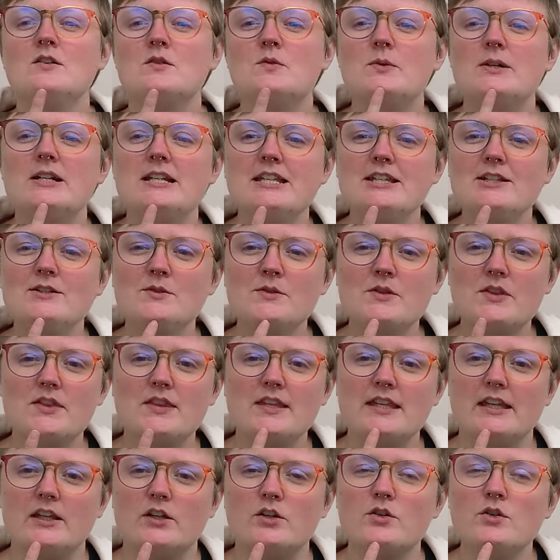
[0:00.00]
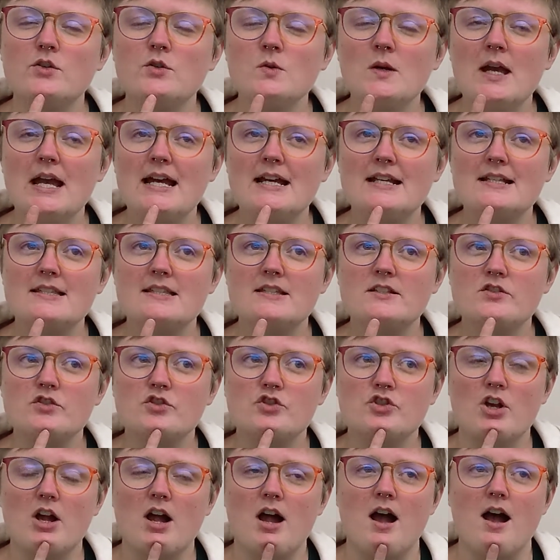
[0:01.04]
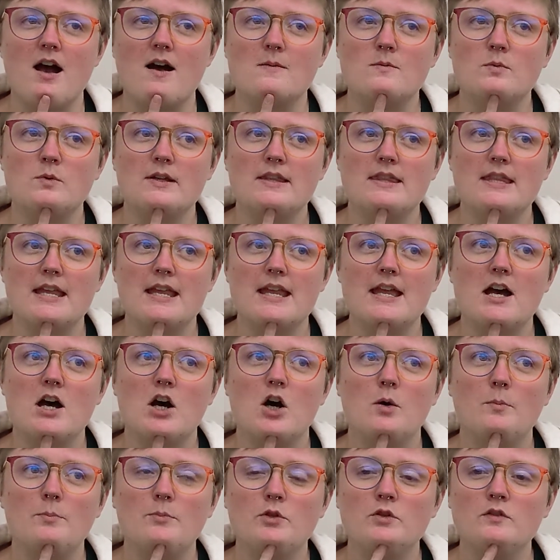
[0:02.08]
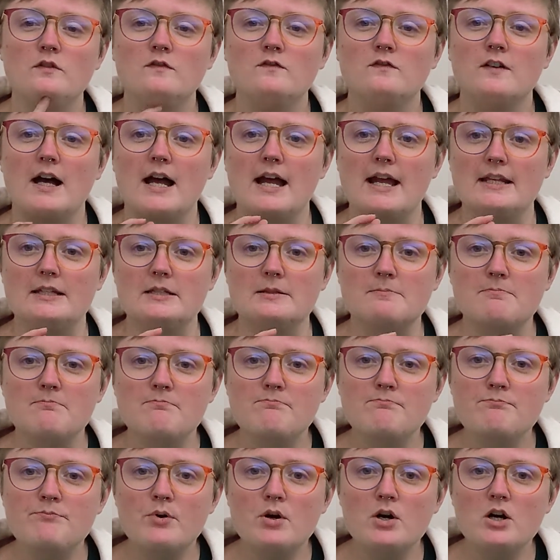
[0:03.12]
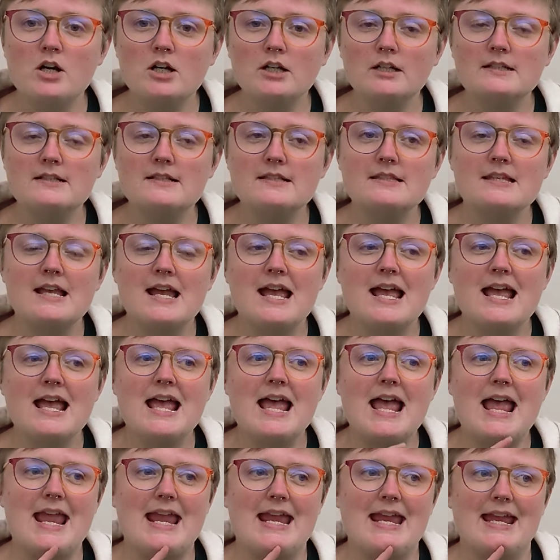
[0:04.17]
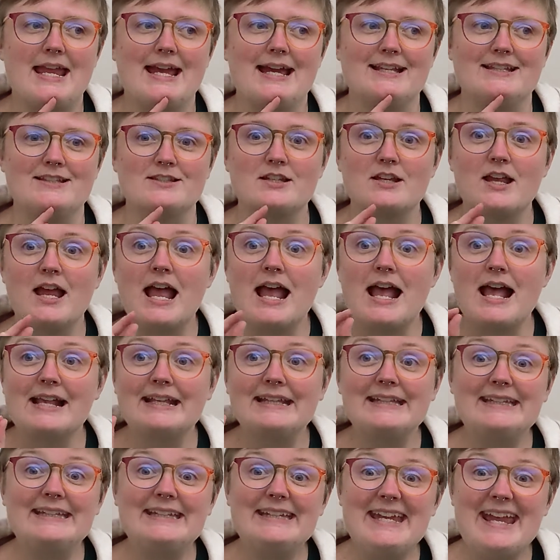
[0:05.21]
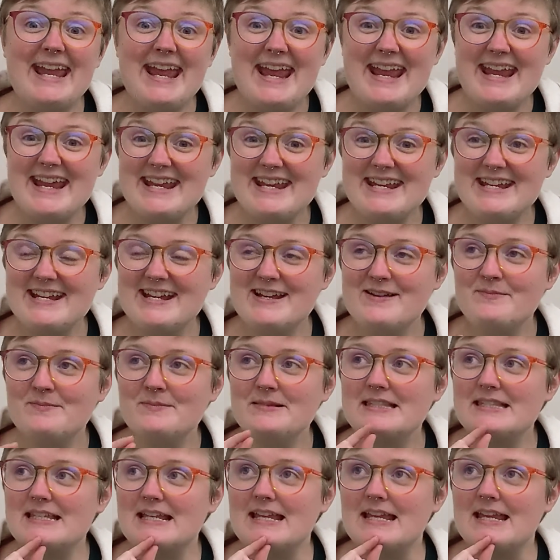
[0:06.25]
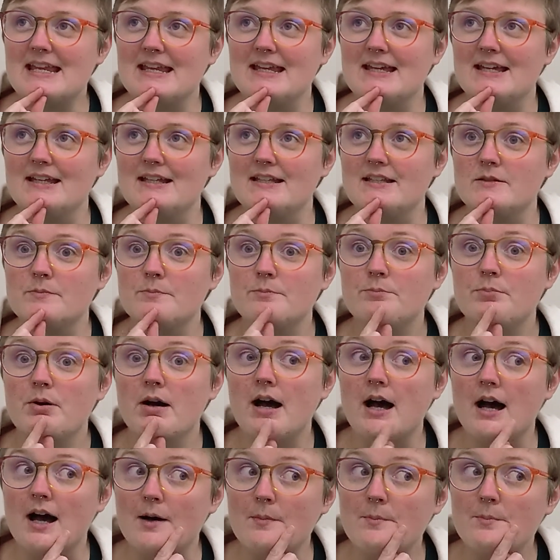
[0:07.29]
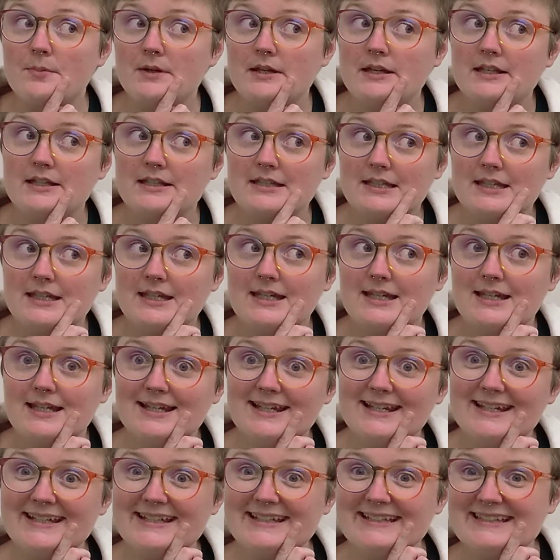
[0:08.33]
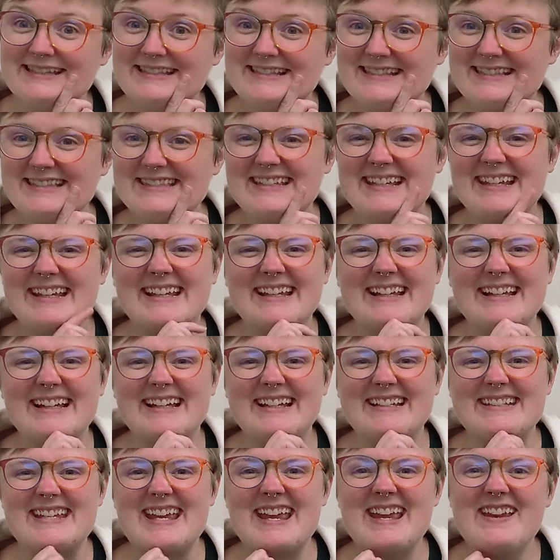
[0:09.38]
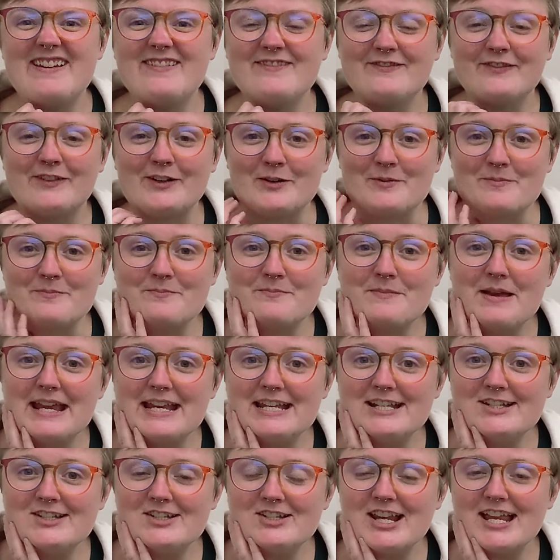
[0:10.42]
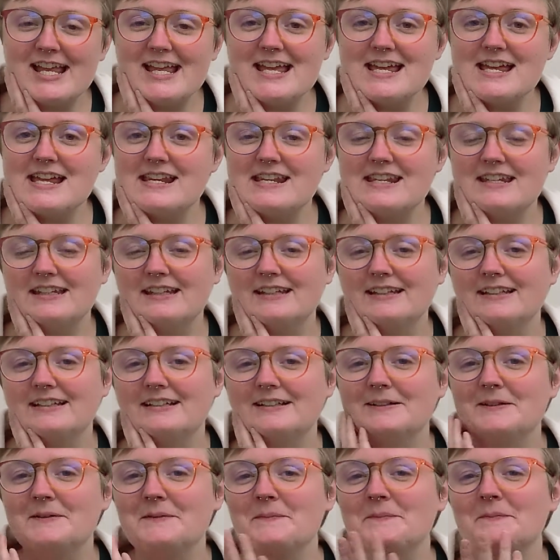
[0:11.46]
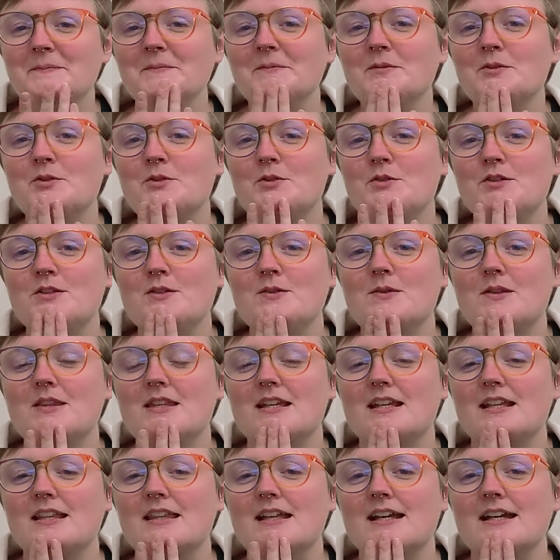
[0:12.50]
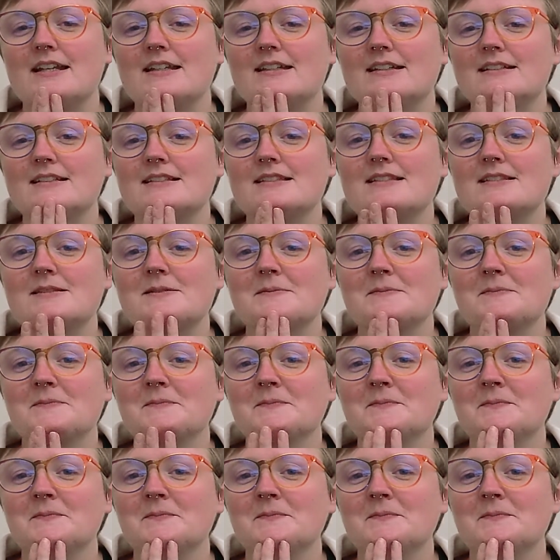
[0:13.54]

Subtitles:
What do you think? Who has a job where they help you find books and games and puppet kits and information? Who do you think that is?